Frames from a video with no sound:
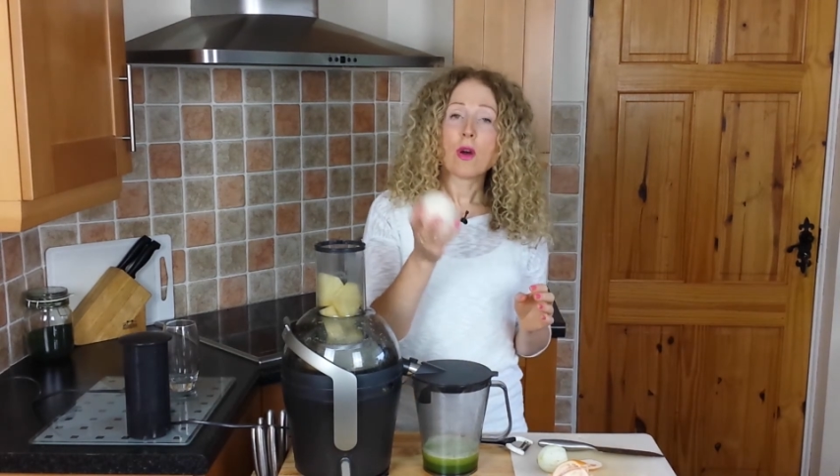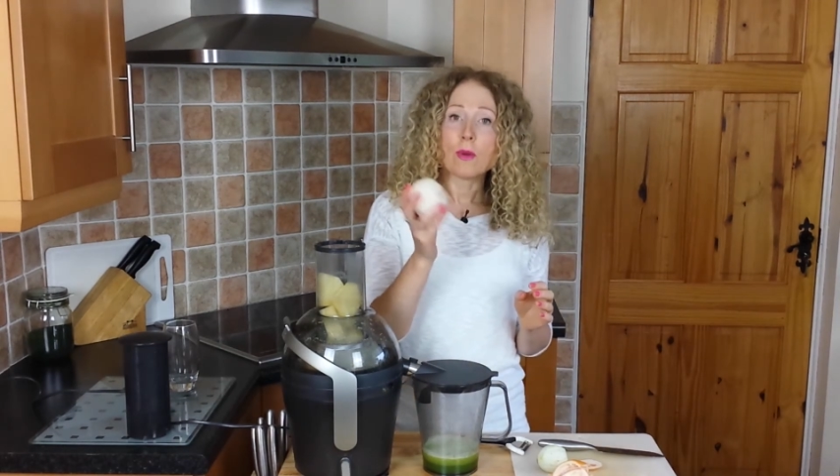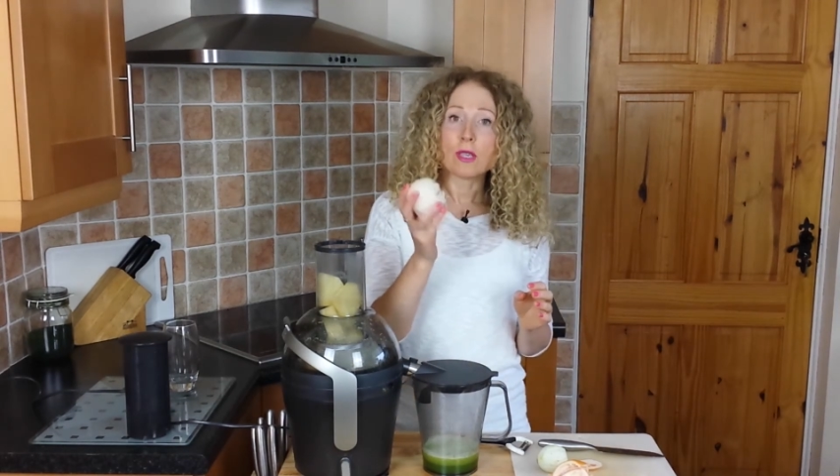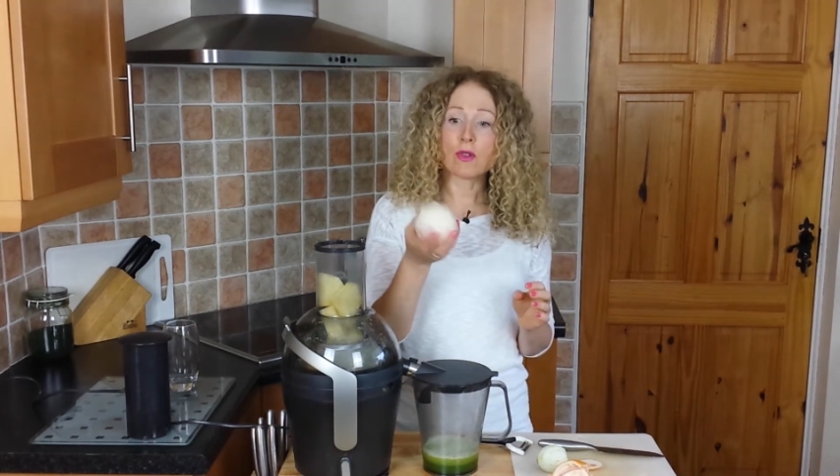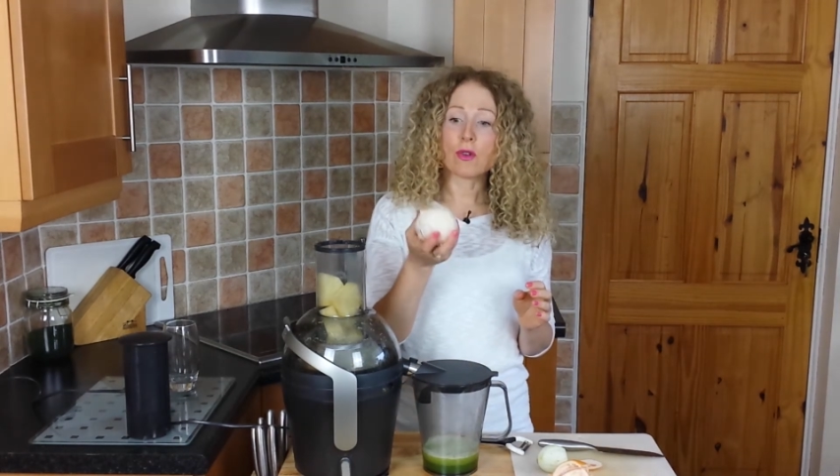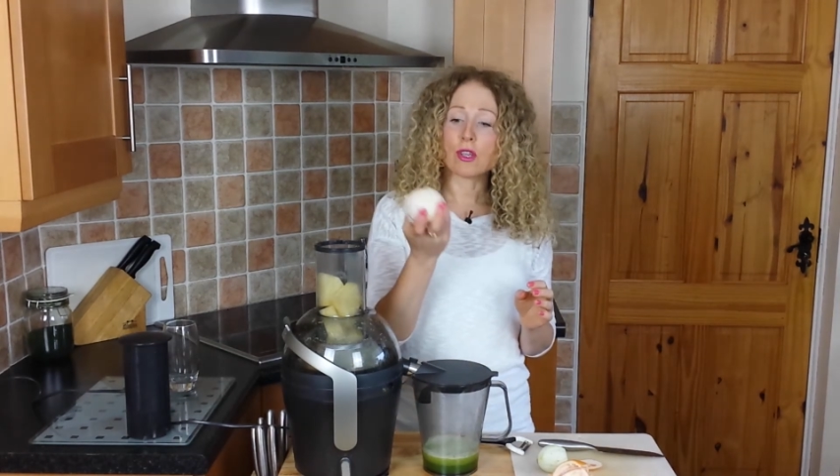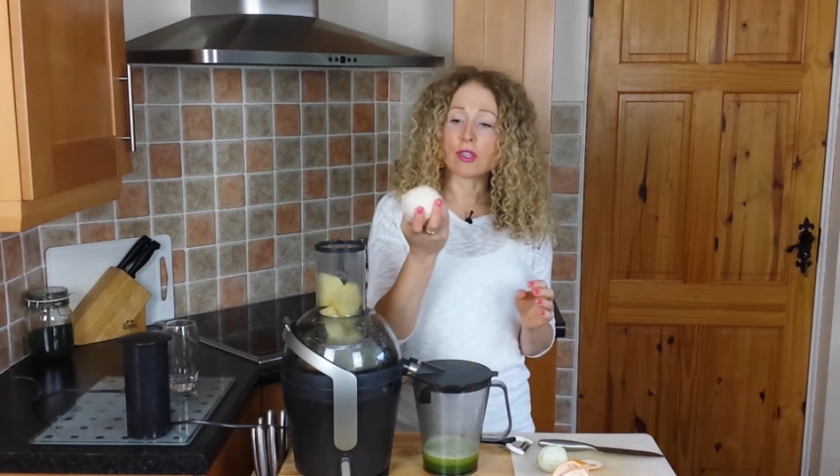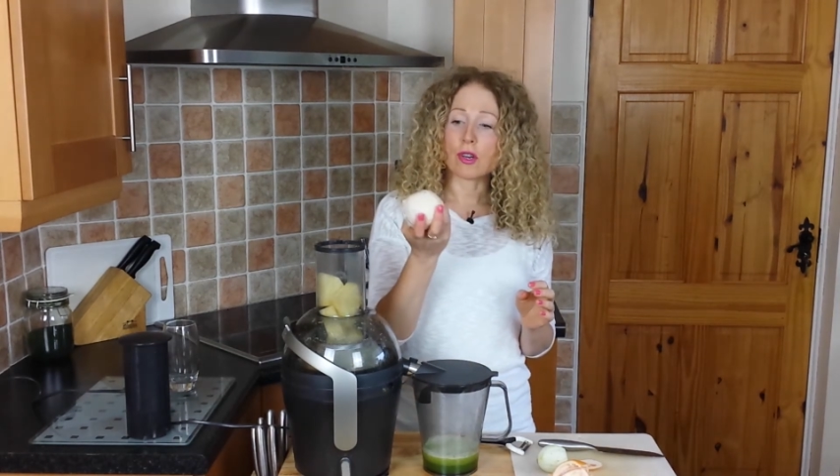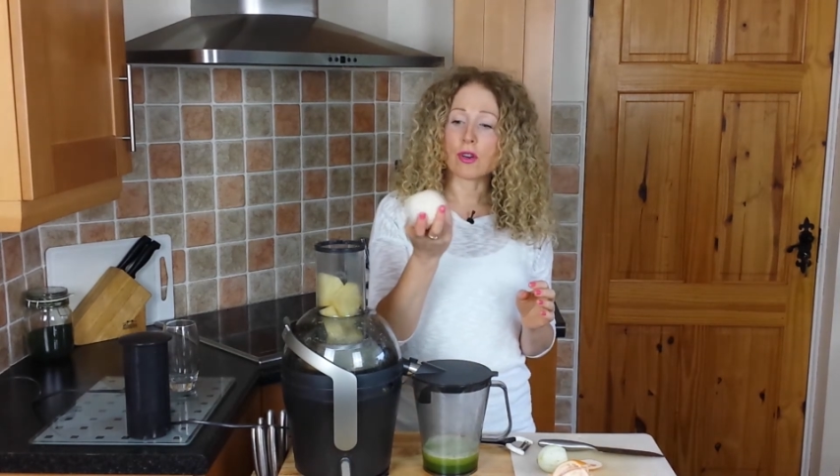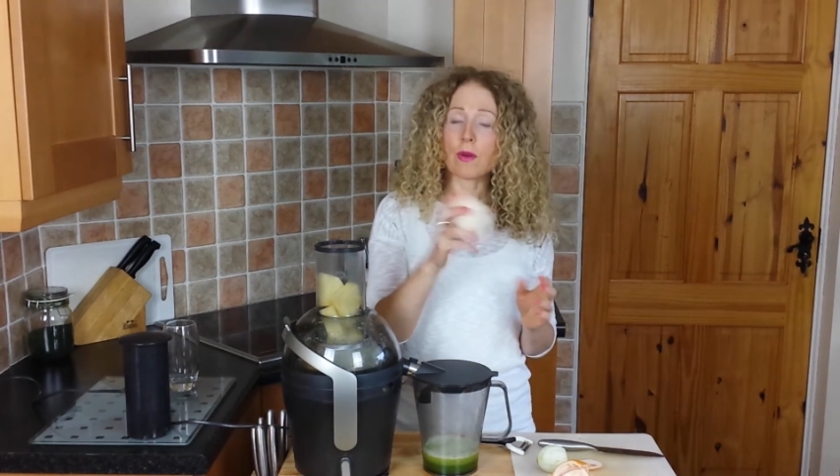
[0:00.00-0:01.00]
with an orange
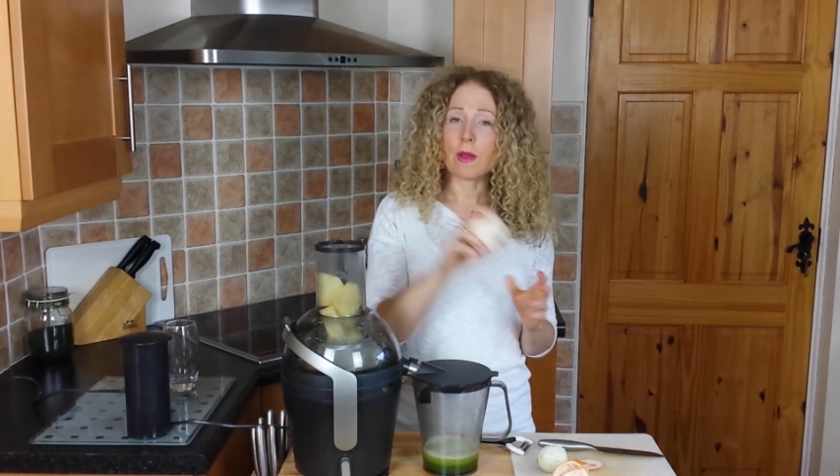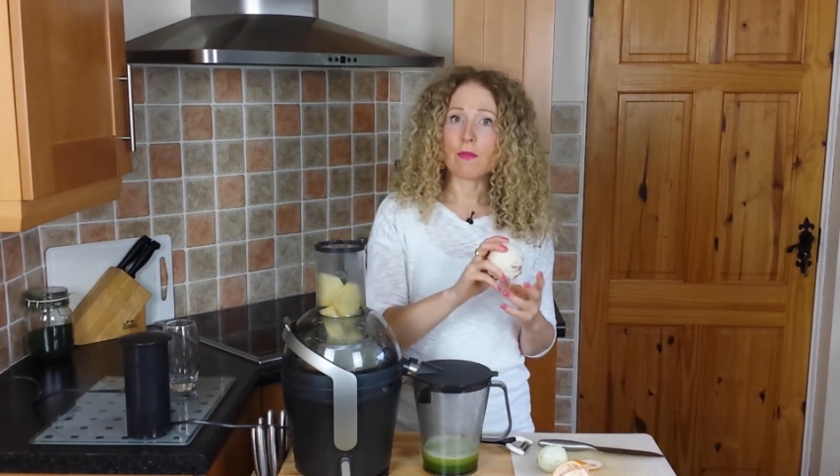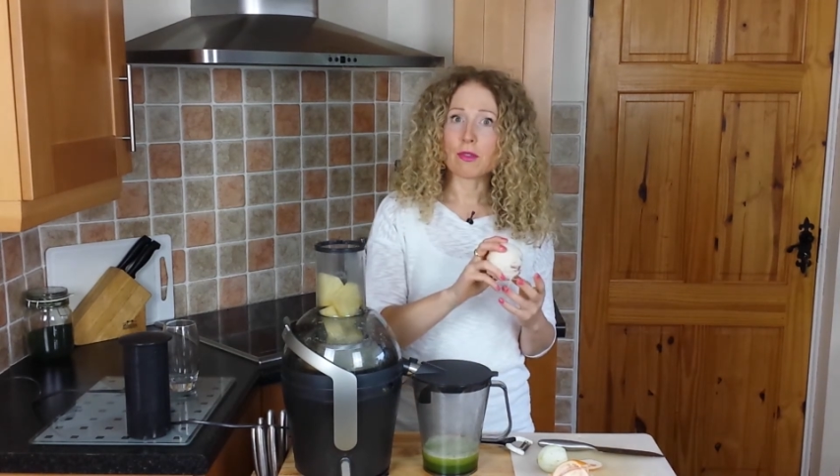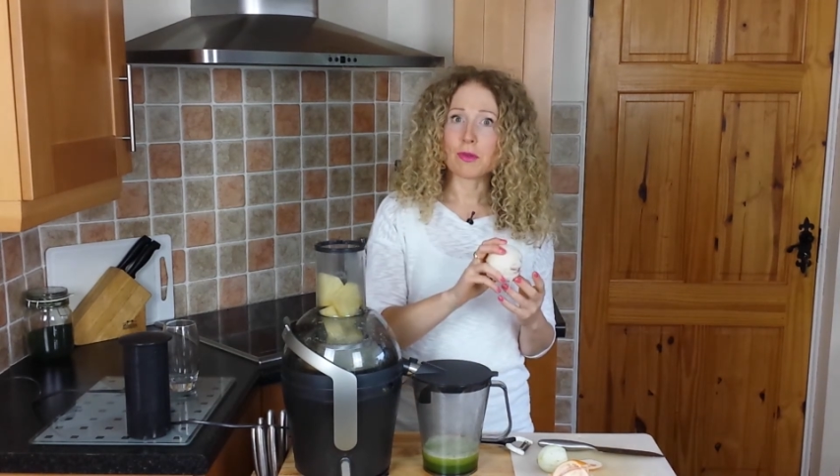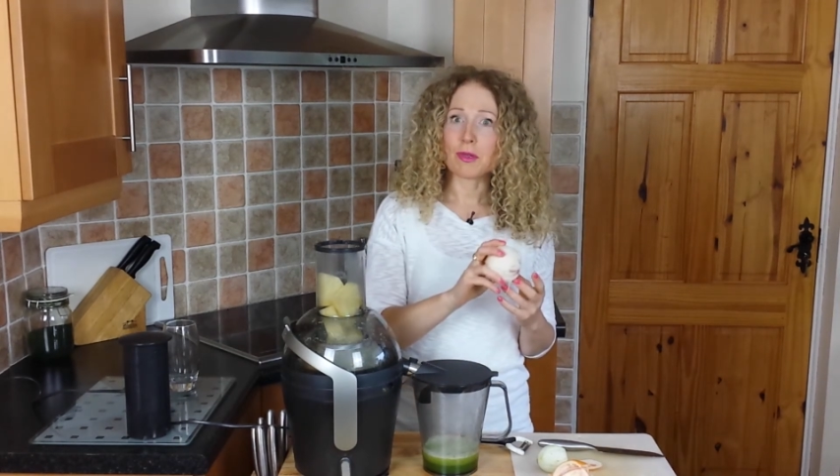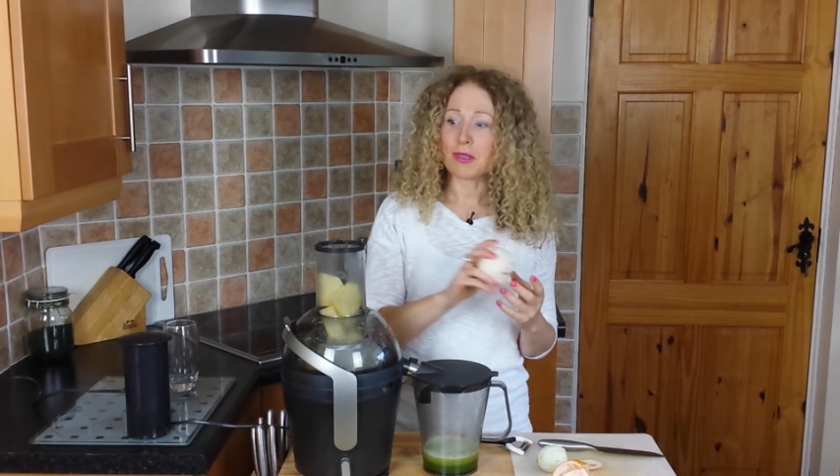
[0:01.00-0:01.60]
or a grapefruit when you're